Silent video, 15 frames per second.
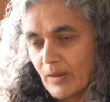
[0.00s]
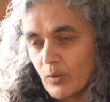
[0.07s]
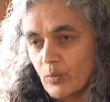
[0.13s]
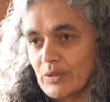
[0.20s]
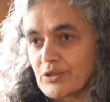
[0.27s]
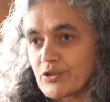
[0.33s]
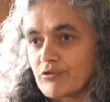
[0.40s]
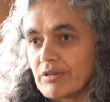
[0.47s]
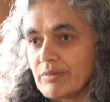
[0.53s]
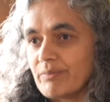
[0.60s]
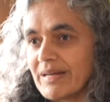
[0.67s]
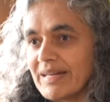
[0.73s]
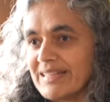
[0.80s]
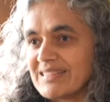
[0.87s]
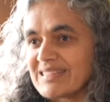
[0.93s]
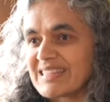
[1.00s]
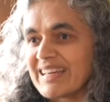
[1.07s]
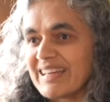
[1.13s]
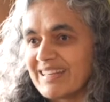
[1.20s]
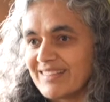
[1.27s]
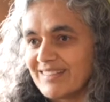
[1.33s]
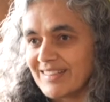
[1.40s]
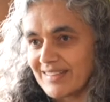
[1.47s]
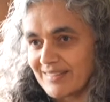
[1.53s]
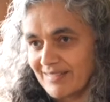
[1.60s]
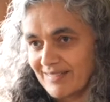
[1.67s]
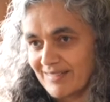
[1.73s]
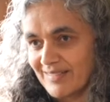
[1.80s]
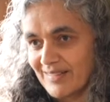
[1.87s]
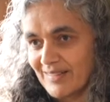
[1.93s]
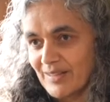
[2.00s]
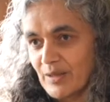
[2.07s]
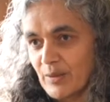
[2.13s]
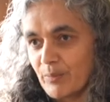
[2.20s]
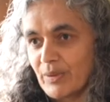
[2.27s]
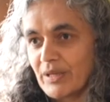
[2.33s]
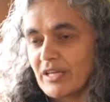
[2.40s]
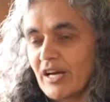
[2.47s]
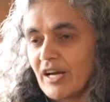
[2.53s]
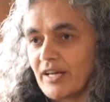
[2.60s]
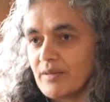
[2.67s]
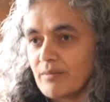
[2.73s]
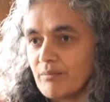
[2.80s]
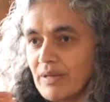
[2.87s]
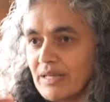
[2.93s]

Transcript: which remains hidden behind